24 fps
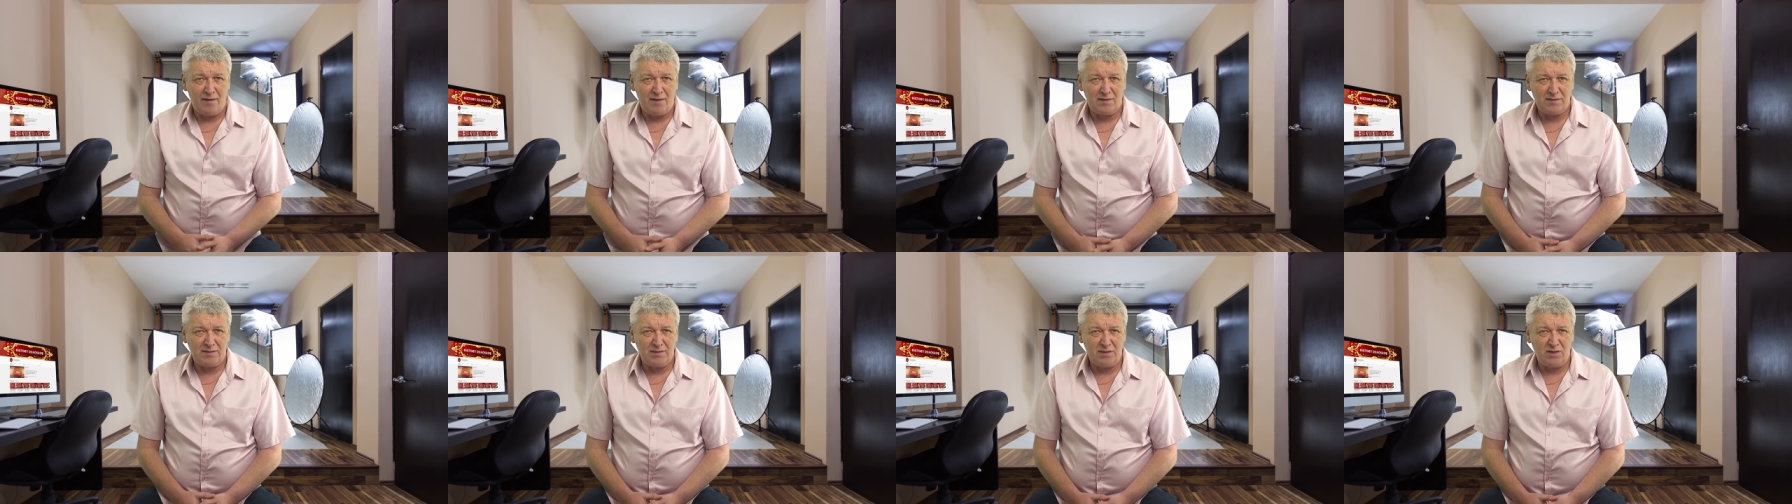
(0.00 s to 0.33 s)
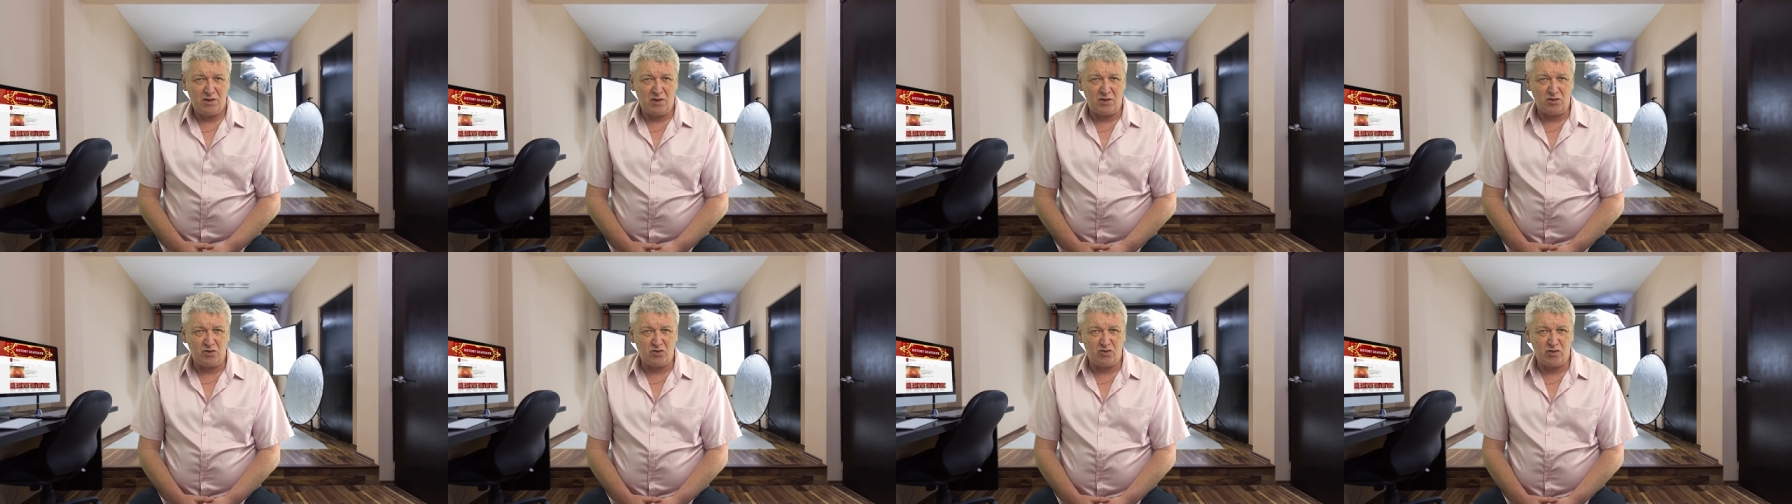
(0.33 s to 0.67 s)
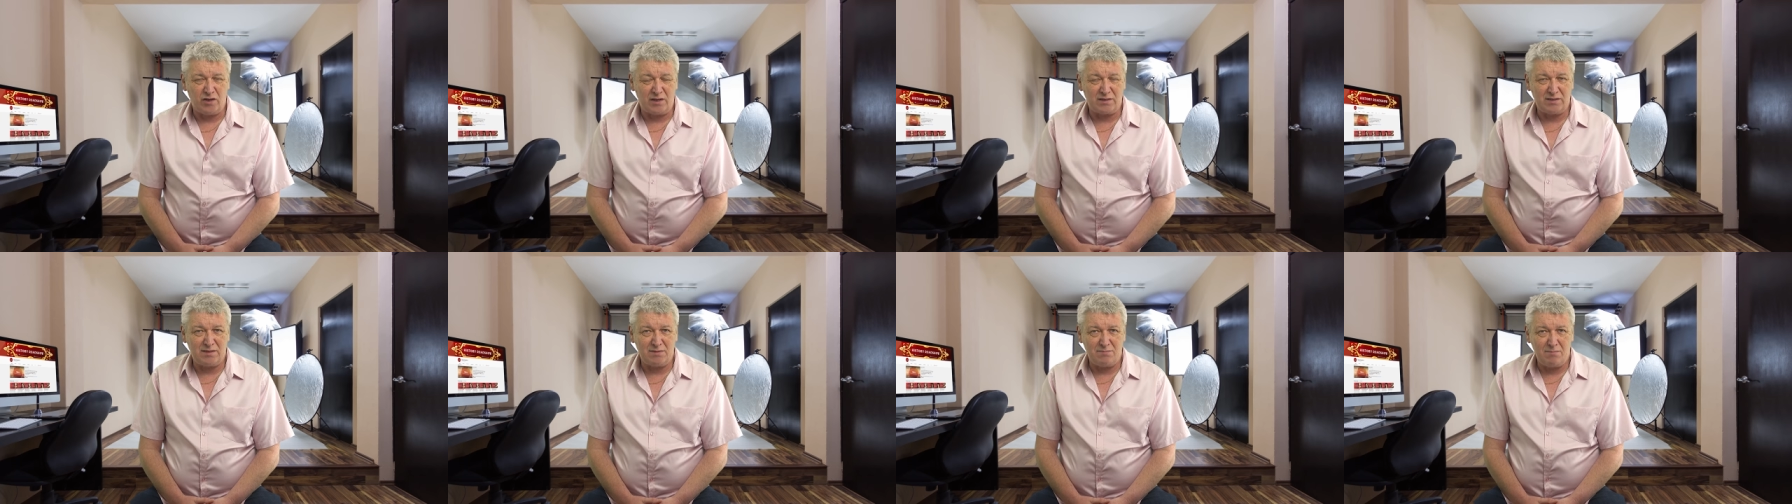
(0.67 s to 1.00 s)
as to
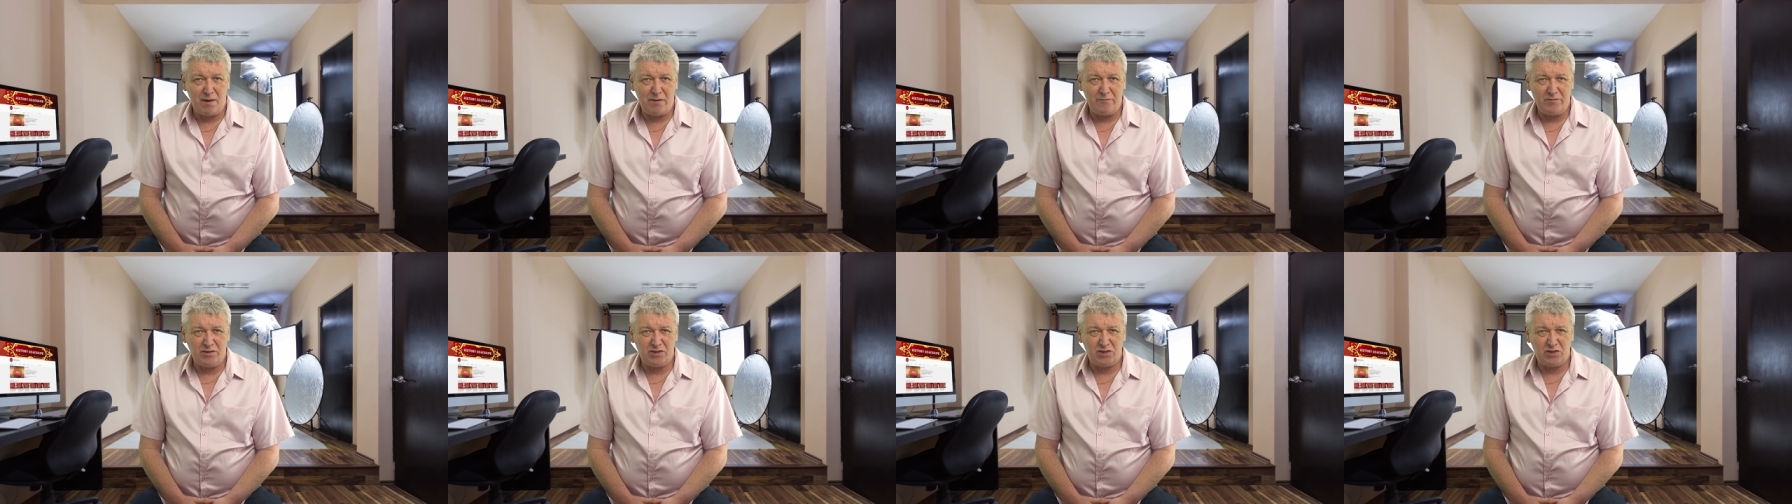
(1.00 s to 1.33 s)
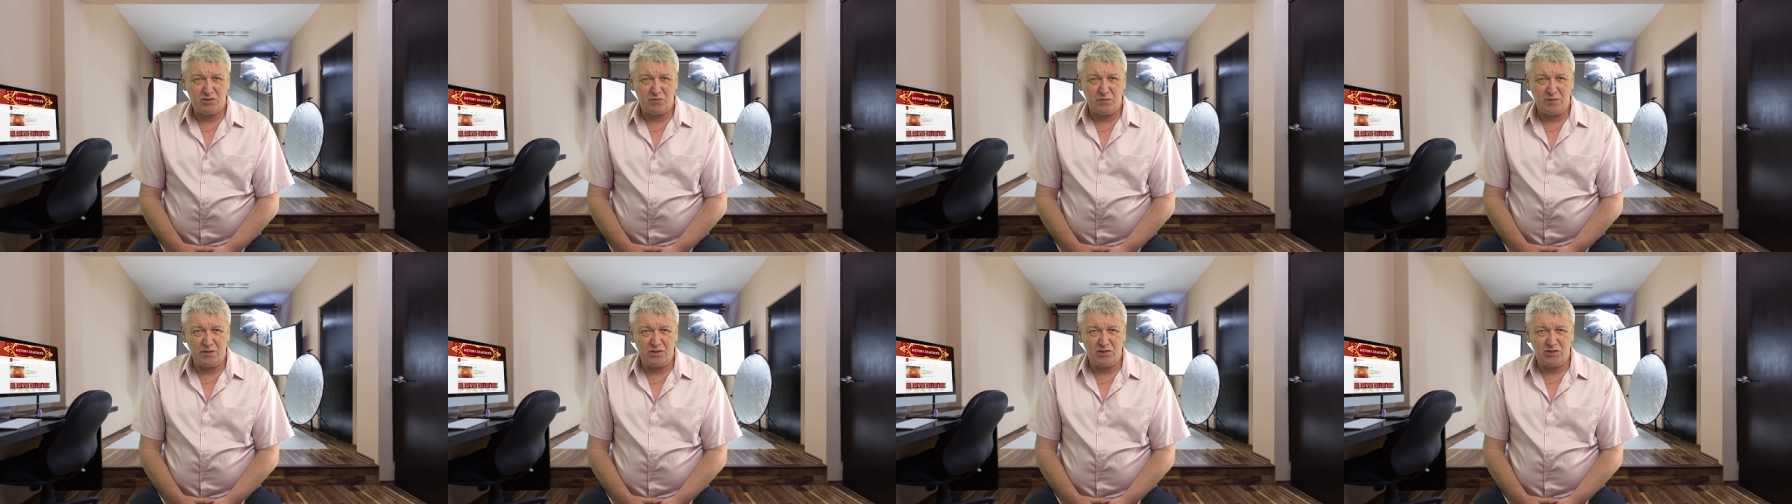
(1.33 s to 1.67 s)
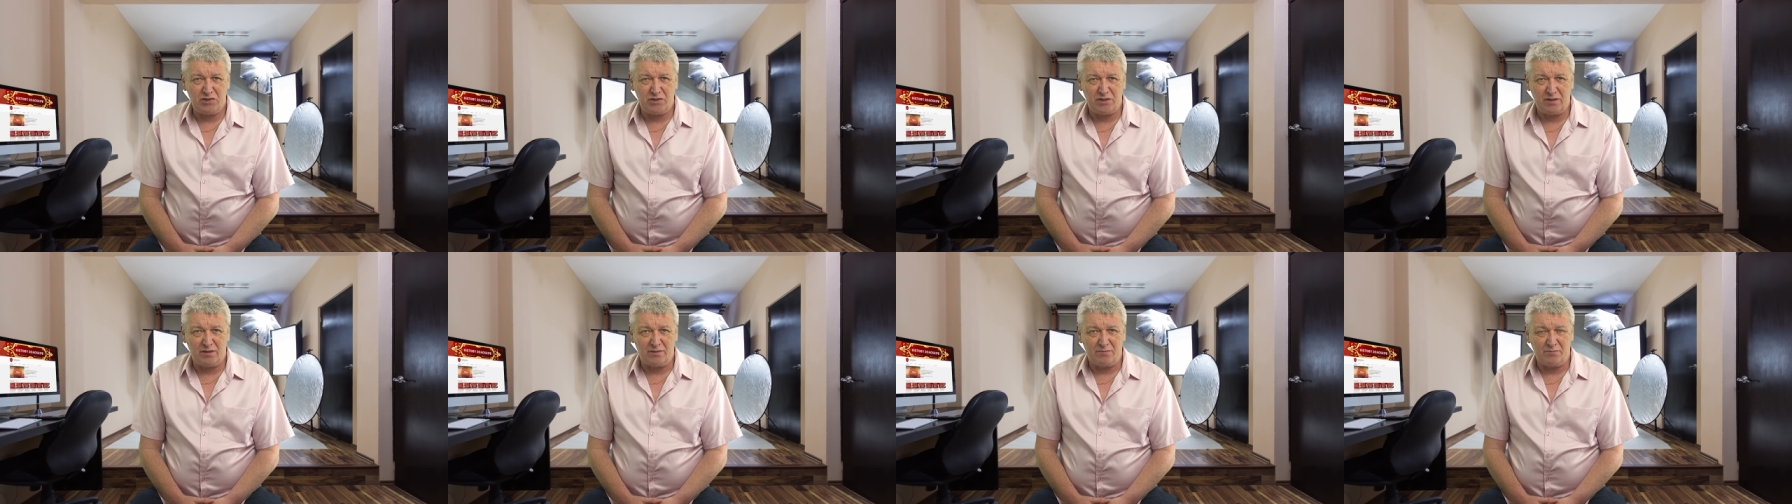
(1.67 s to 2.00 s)
contract a marriage to each
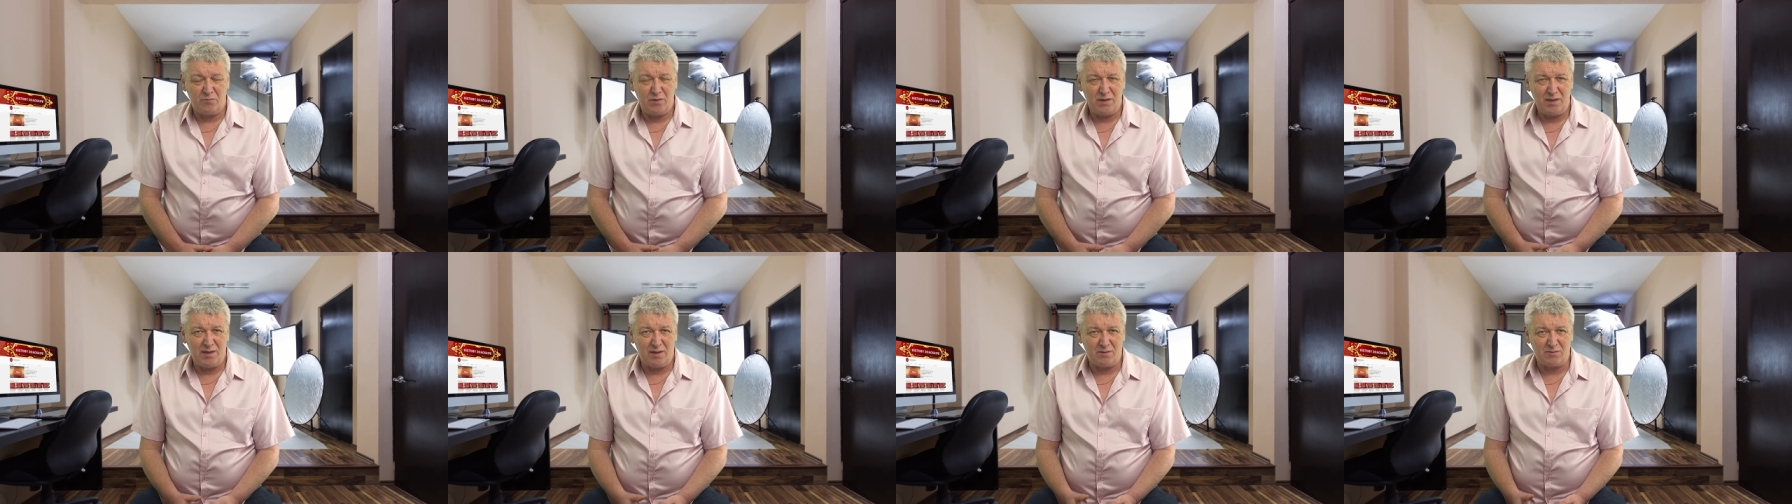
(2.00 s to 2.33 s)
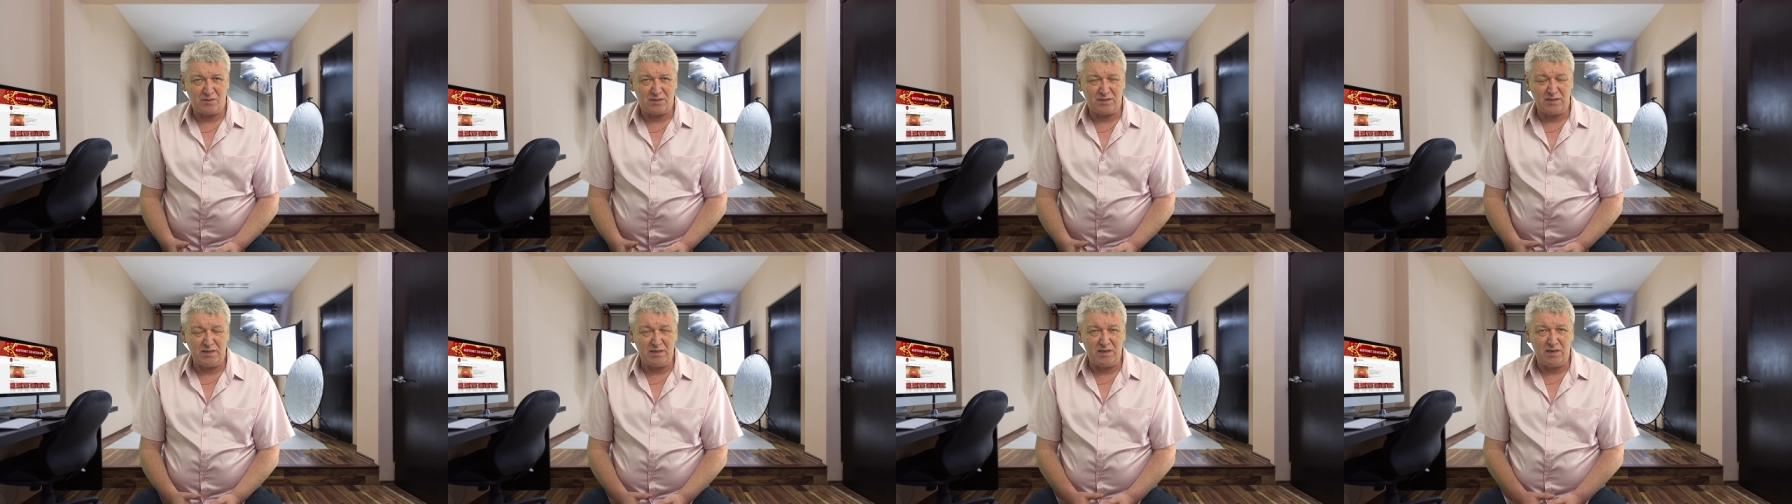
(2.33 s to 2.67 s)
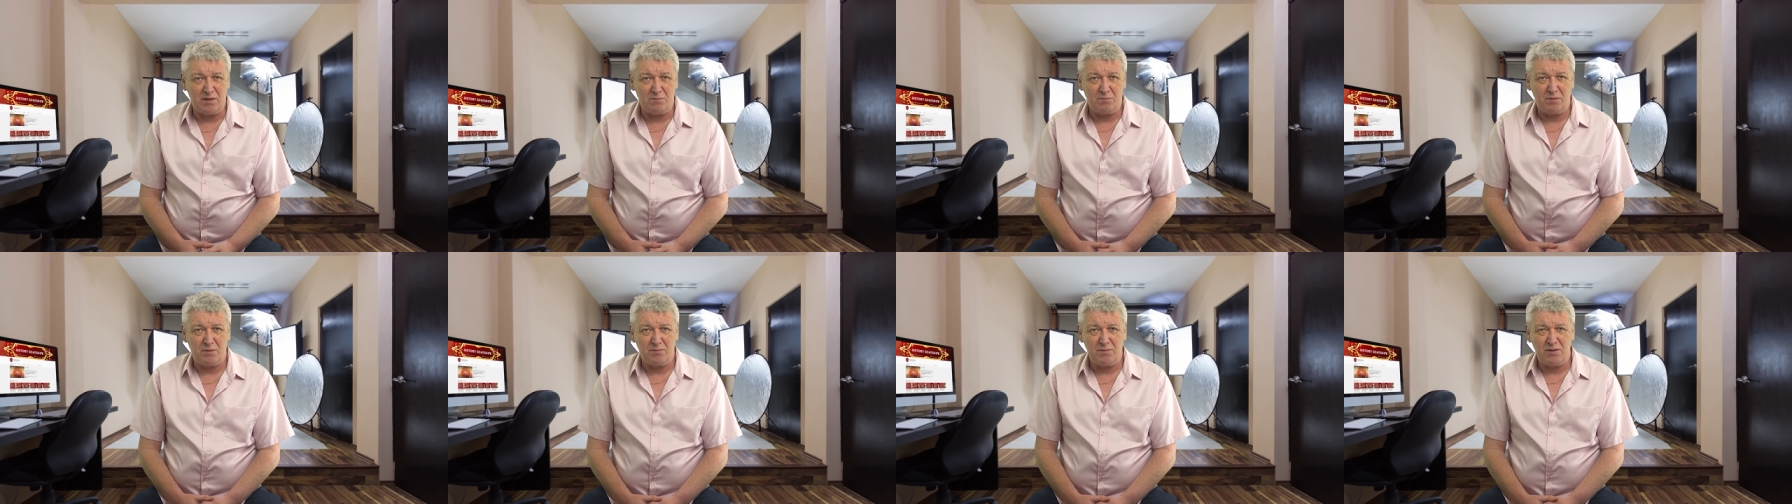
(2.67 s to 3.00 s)
other without
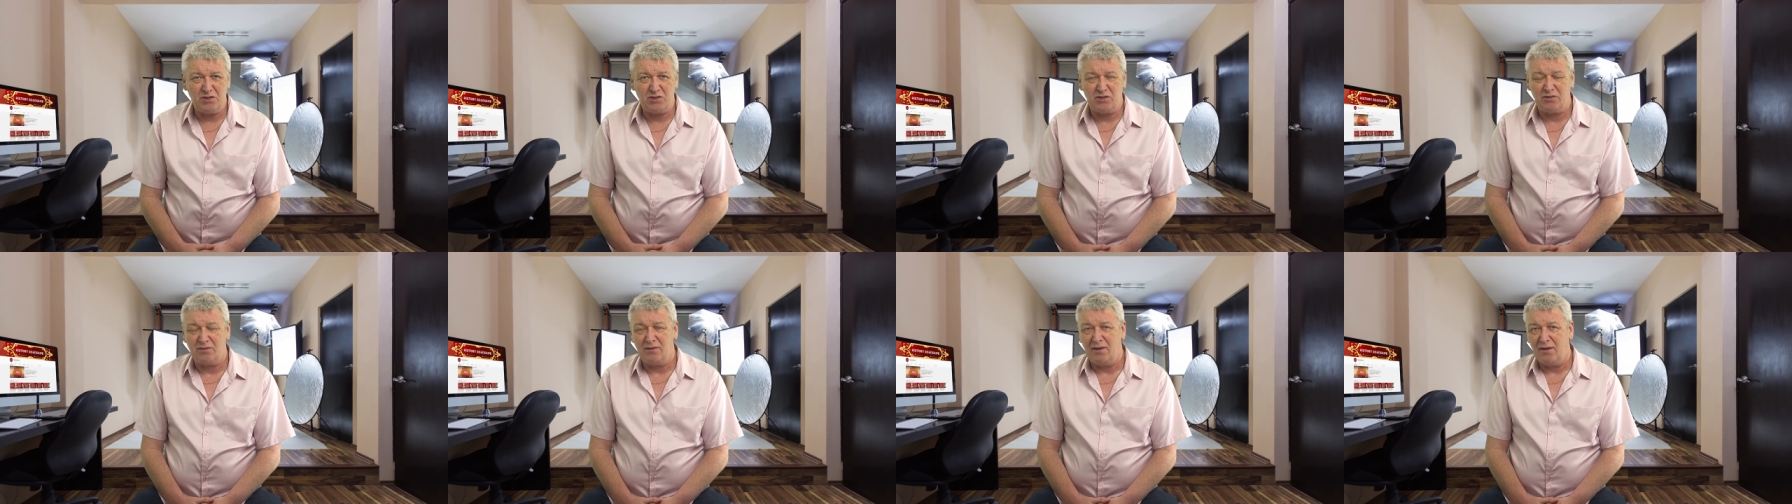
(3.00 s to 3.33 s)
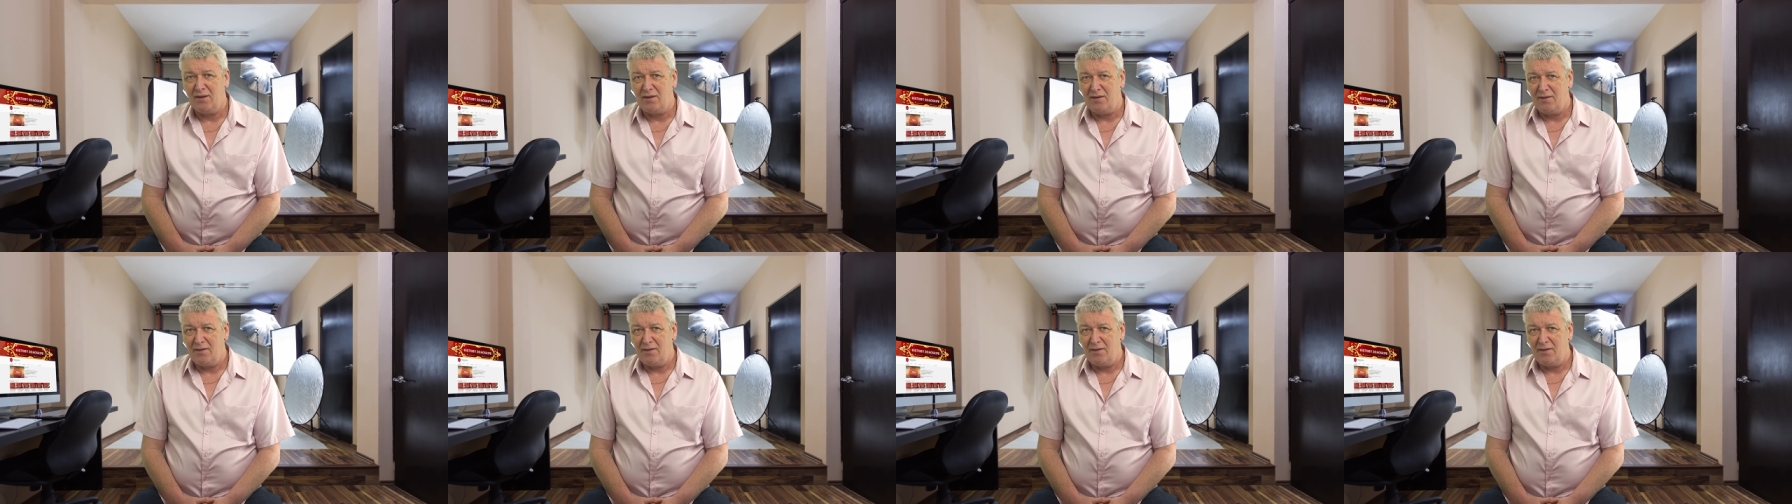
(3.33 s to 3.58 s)
seeking permission.